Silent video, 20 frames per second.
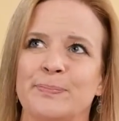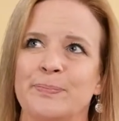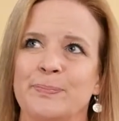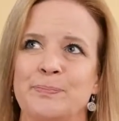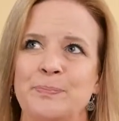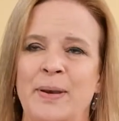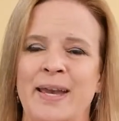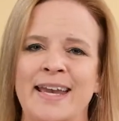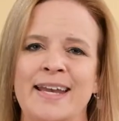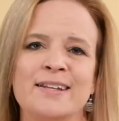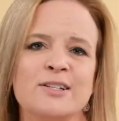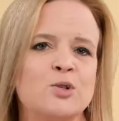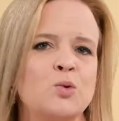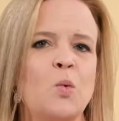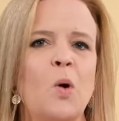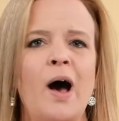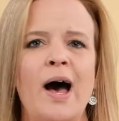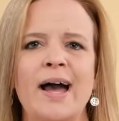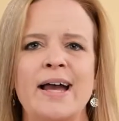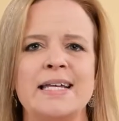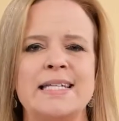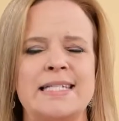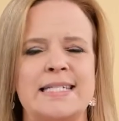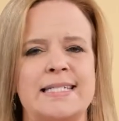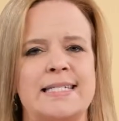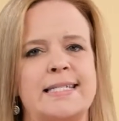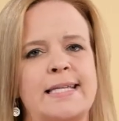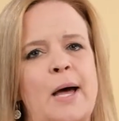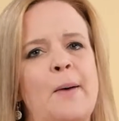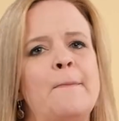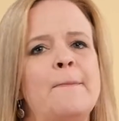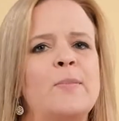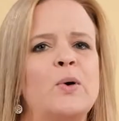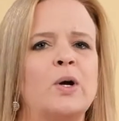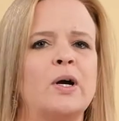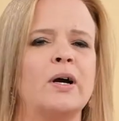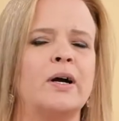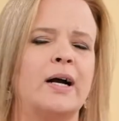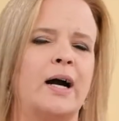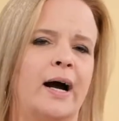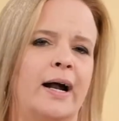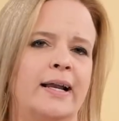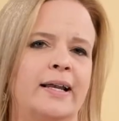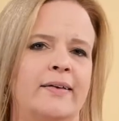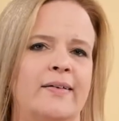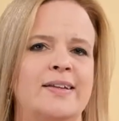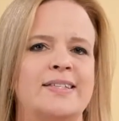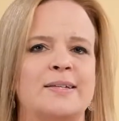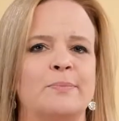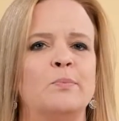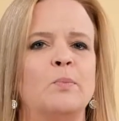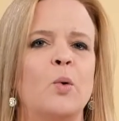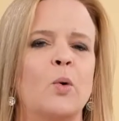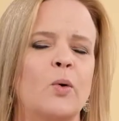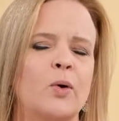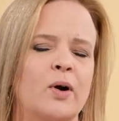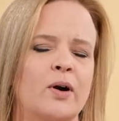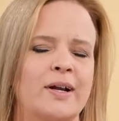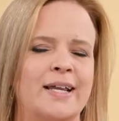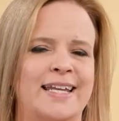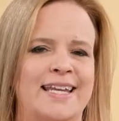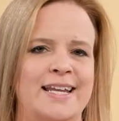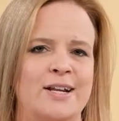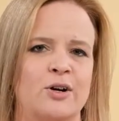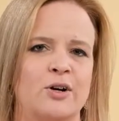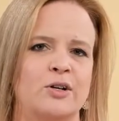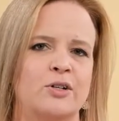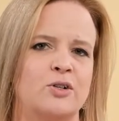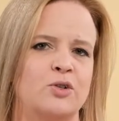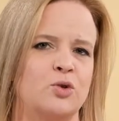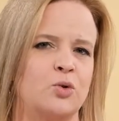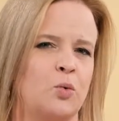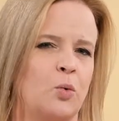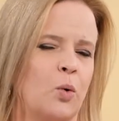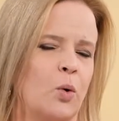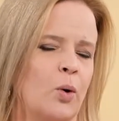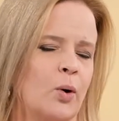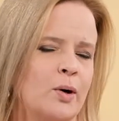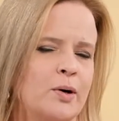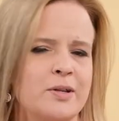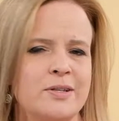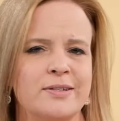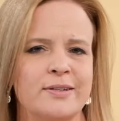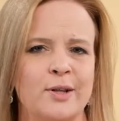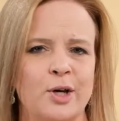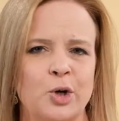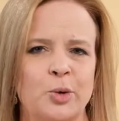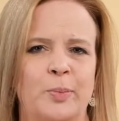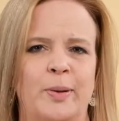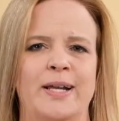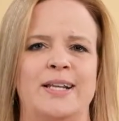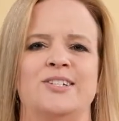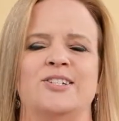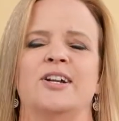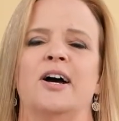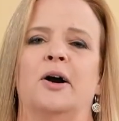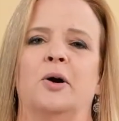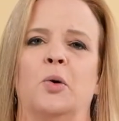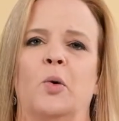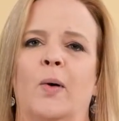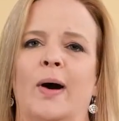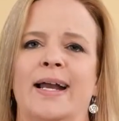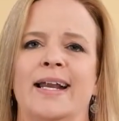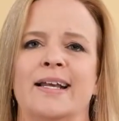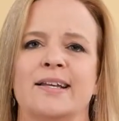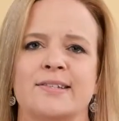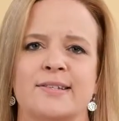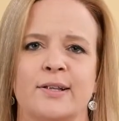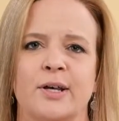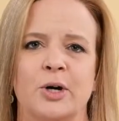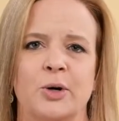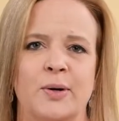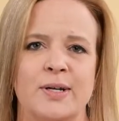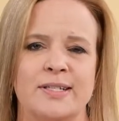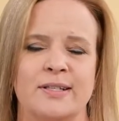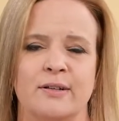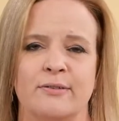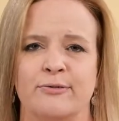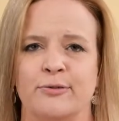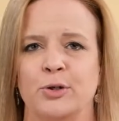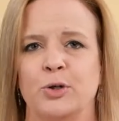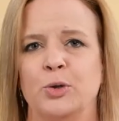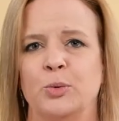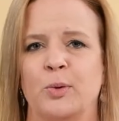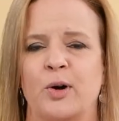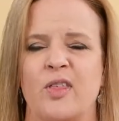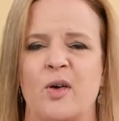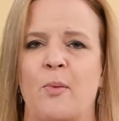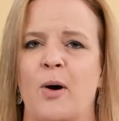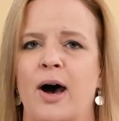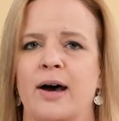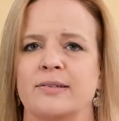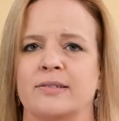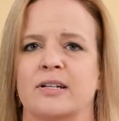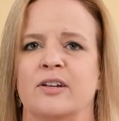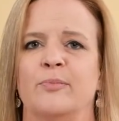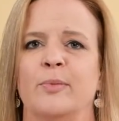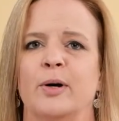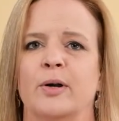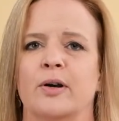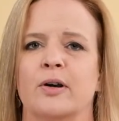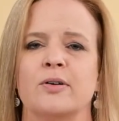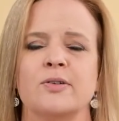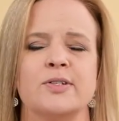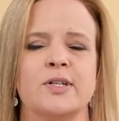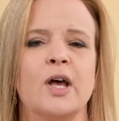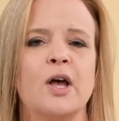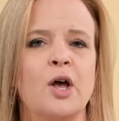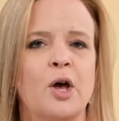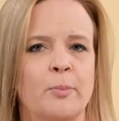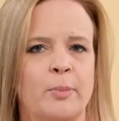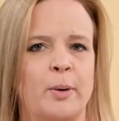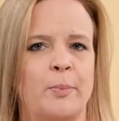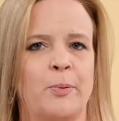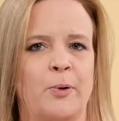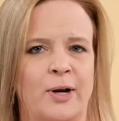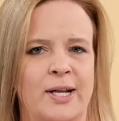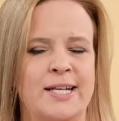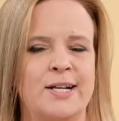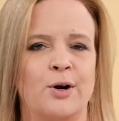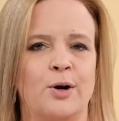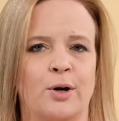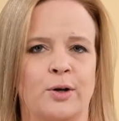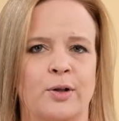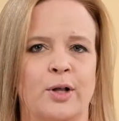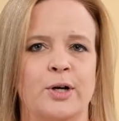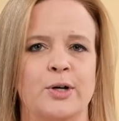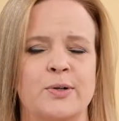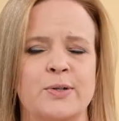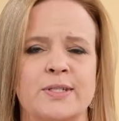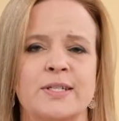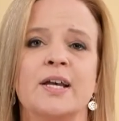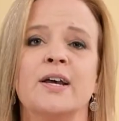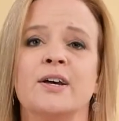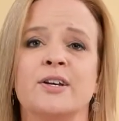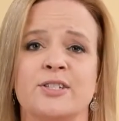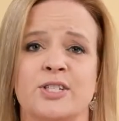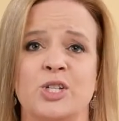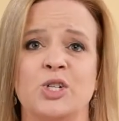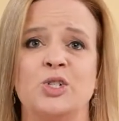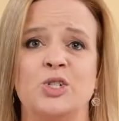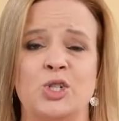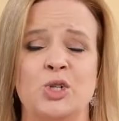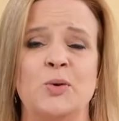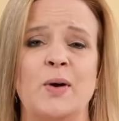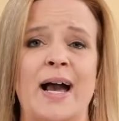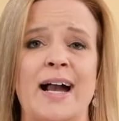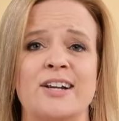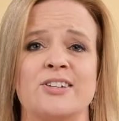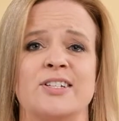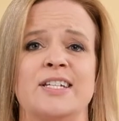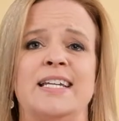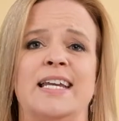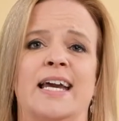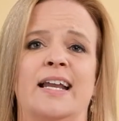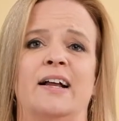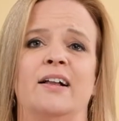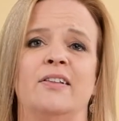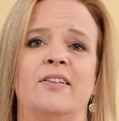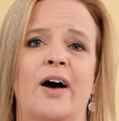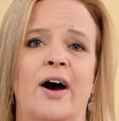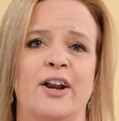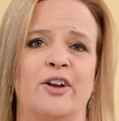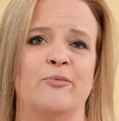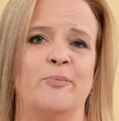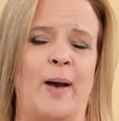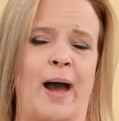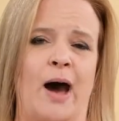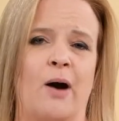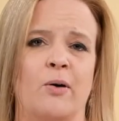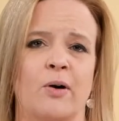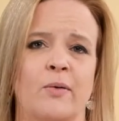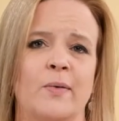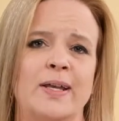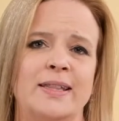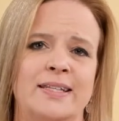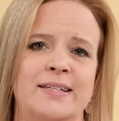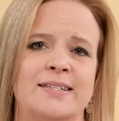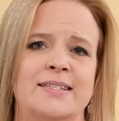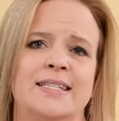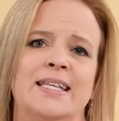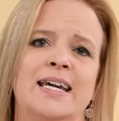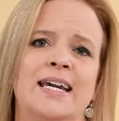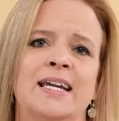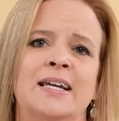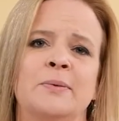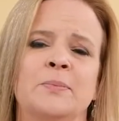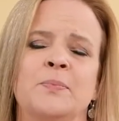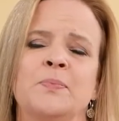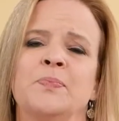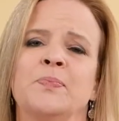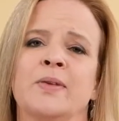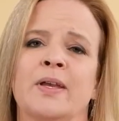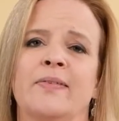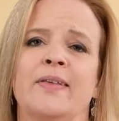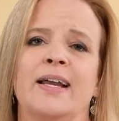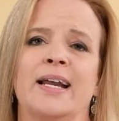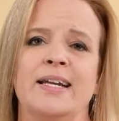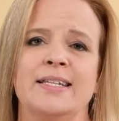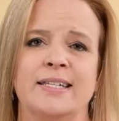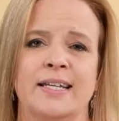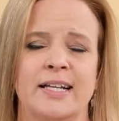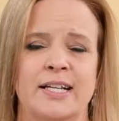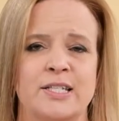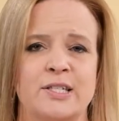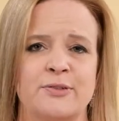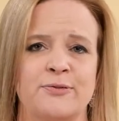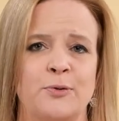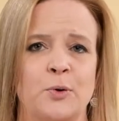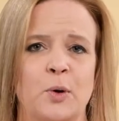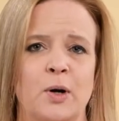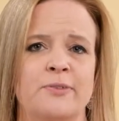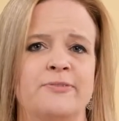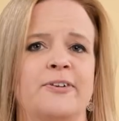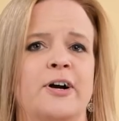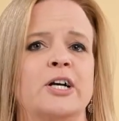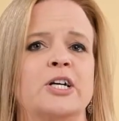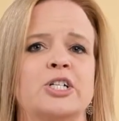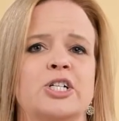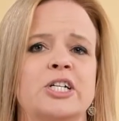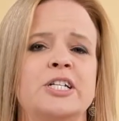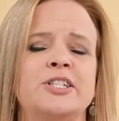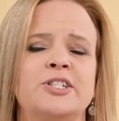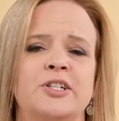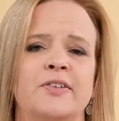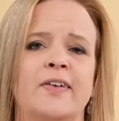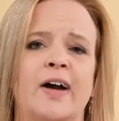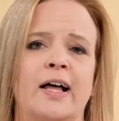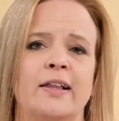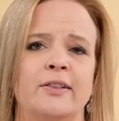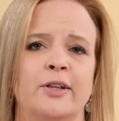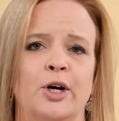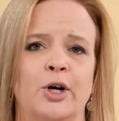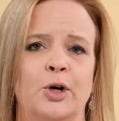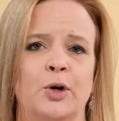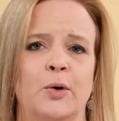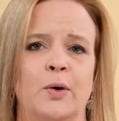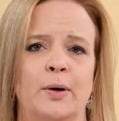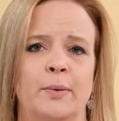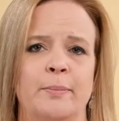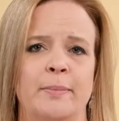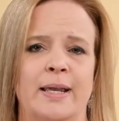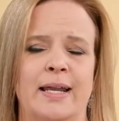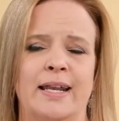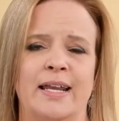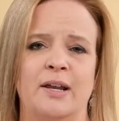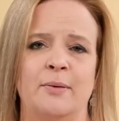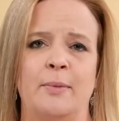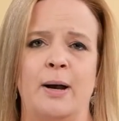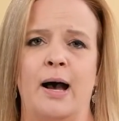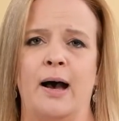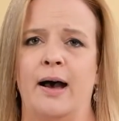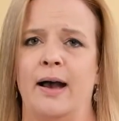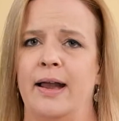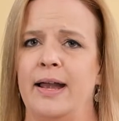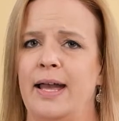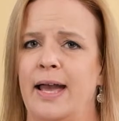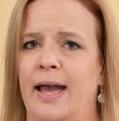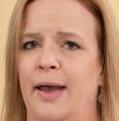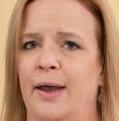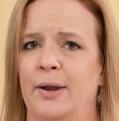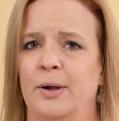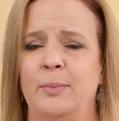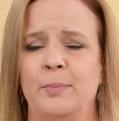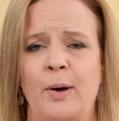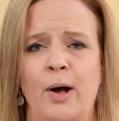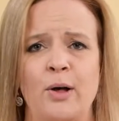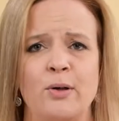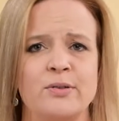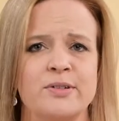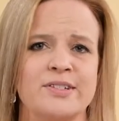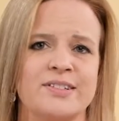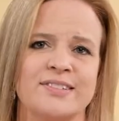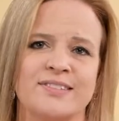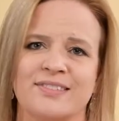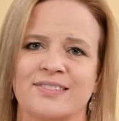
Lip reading: pitch-wise it's more geared towards low pitch, not quite as low as the Voom or the Positive motors, but pretty darn close. So you do actually get a lot of power with this thing. Like I said, it's 4 functions. You've got low, medium, high, and pulse.